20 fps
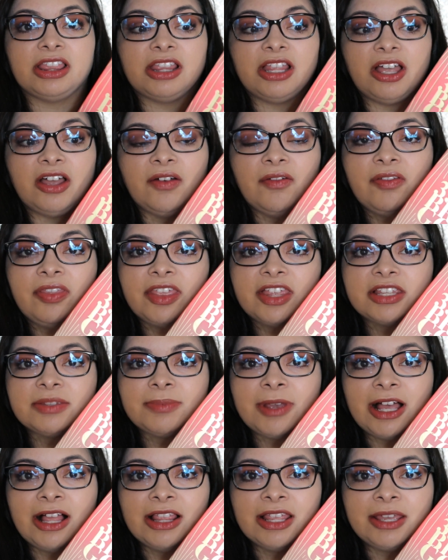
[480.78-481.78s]
love
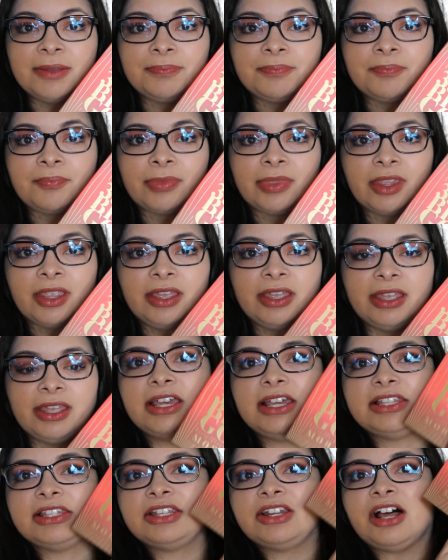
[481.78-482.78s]
this palette.
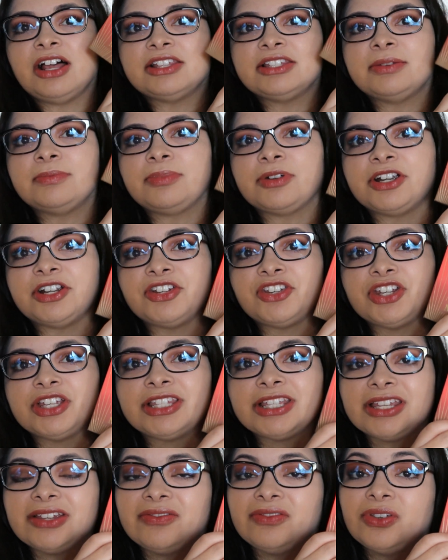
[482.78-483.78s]
It's an awesome
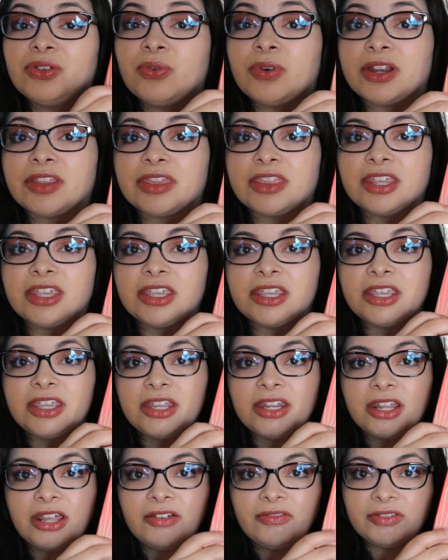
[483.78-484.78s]
purchase if you are
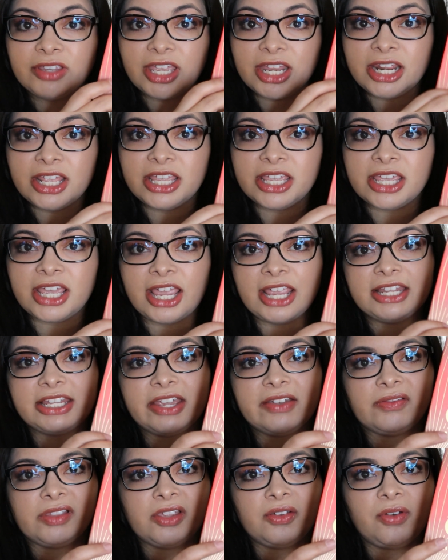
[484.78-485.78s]
thinking of getting it. I
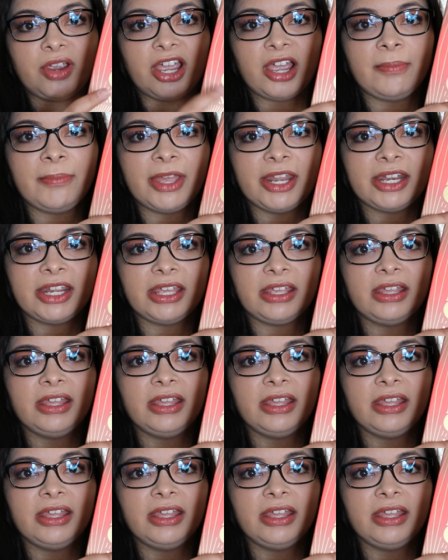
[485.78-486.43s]
definitely recommend